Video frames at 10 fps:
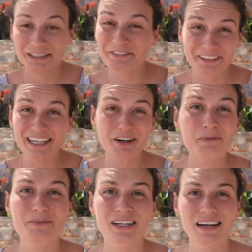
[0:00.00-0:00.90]
really
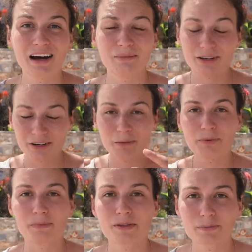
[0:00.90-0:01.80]
opened it up. He
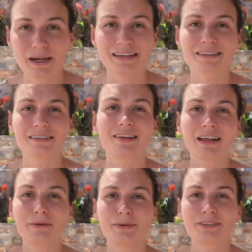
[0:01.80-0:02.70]
opened up the space until
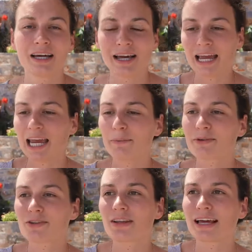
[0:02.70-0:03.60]
I was able
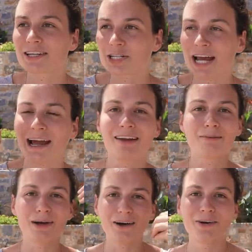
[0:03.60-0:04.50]
to like channel
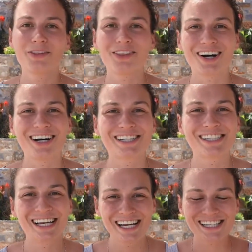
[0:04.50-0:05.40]
my own
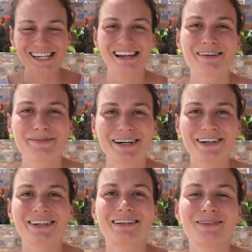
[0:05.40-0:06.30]
thoughts, channel my
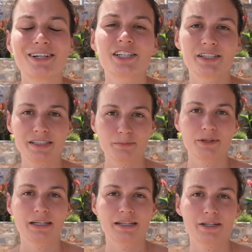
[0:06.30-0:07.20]
own emotions and
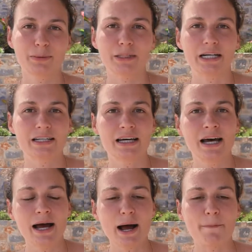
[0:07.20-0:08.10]
bring it to word.
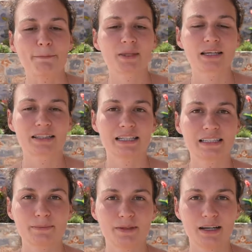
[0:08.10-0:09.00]
Because that's
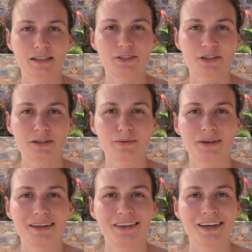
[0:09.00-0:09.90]
something I struggle
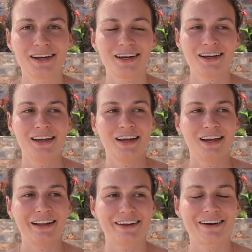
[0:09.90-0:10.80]
with
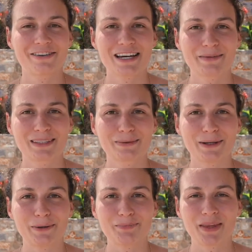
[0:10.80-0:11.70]
a lot of times as
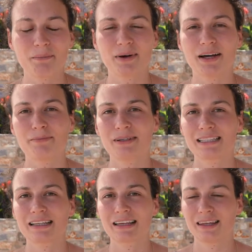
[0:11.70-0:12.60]
well. But
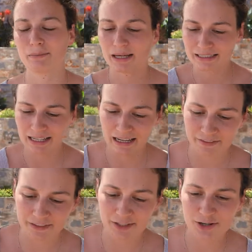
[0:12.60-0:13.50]
basically the baseline
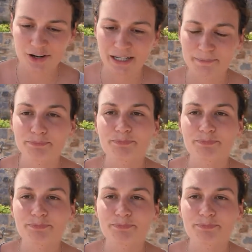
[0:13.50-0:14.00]
of the story